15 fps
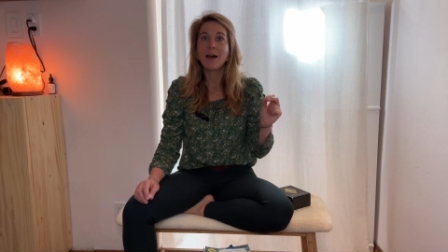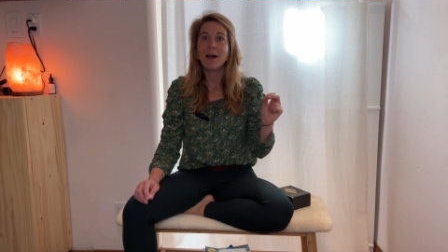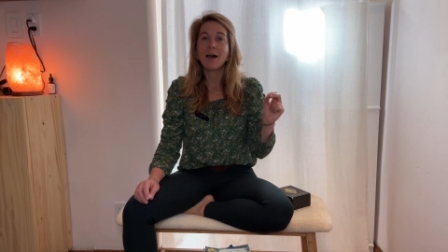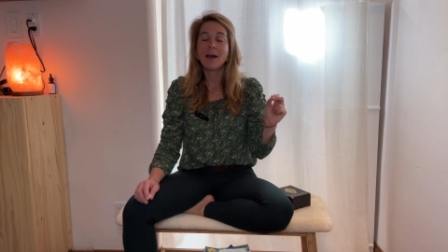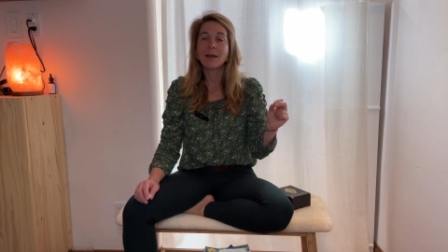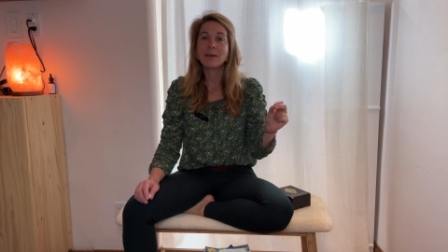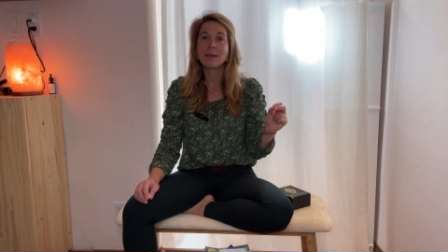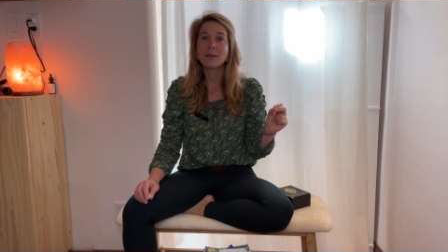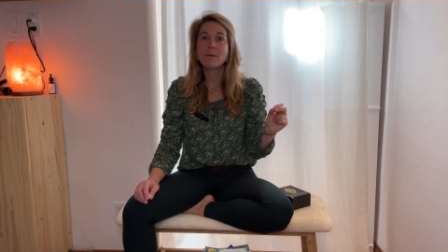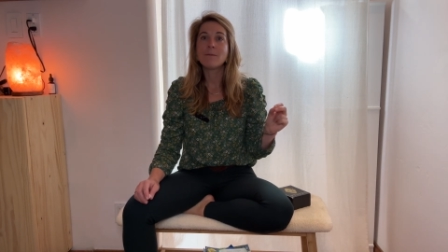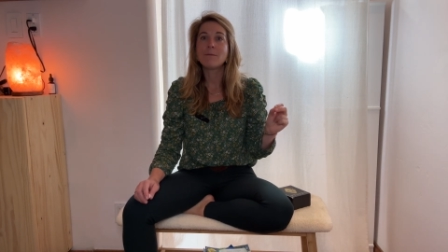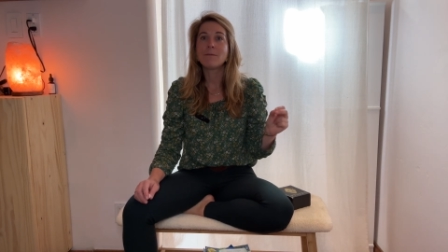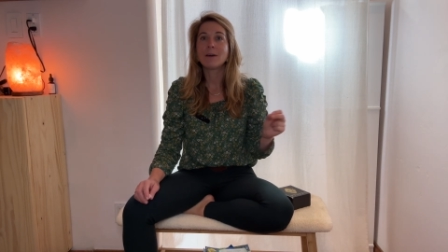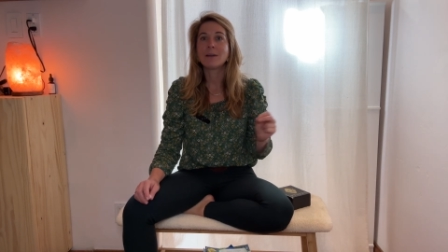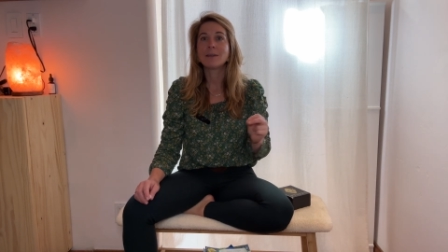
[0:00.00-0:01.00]
I am
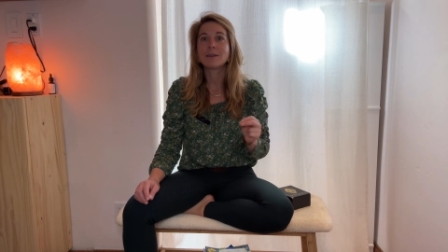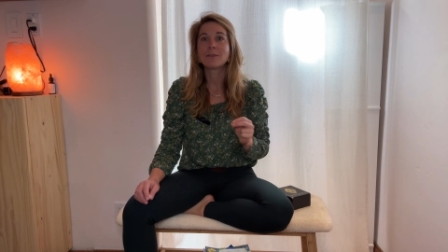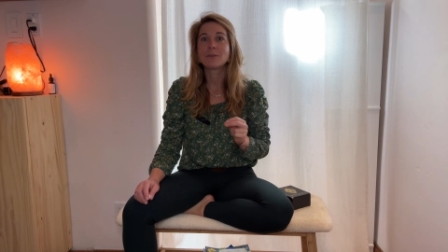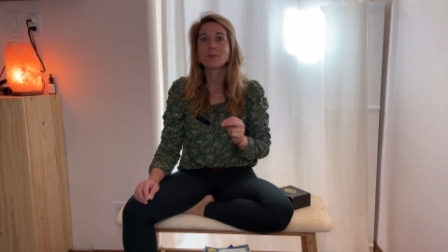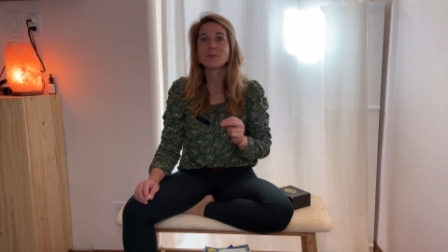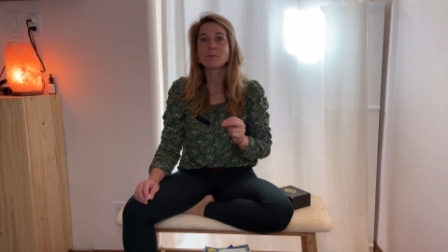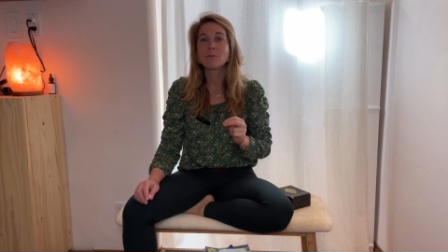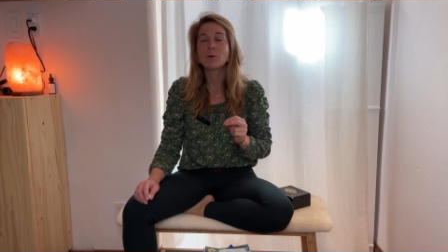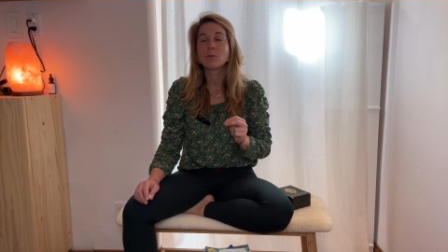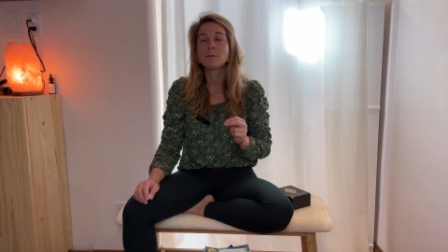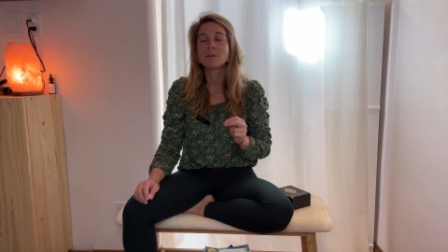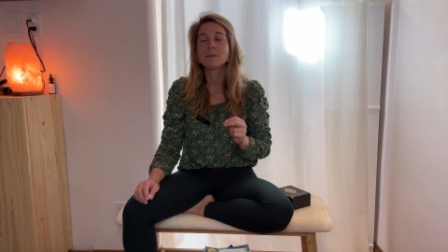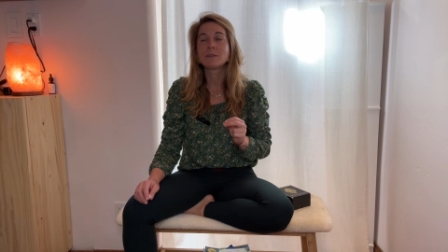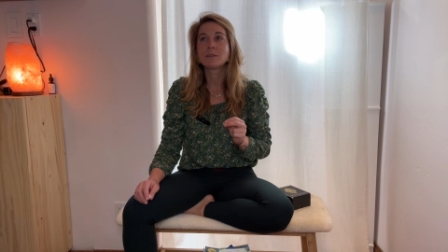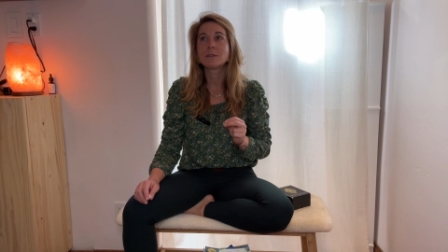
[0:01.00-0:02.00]
finding those
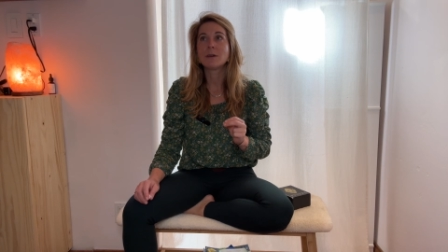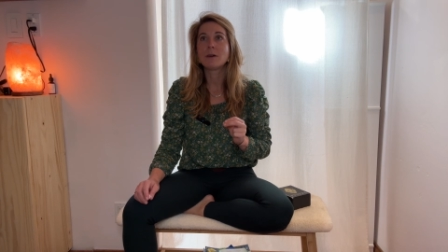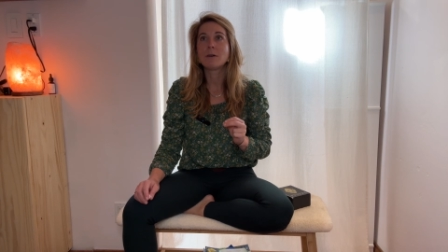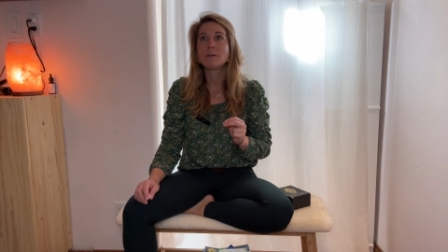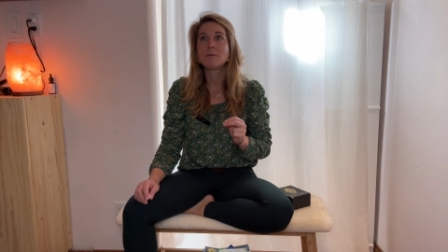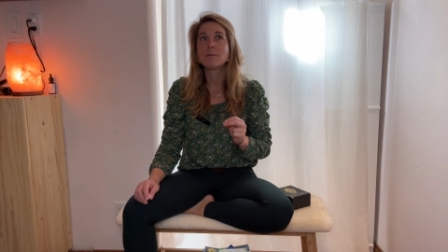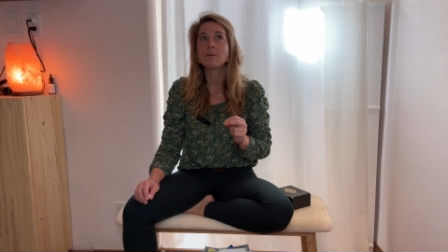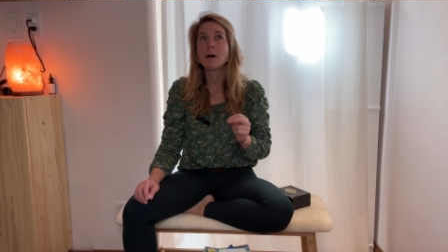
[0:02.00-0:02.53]
moments of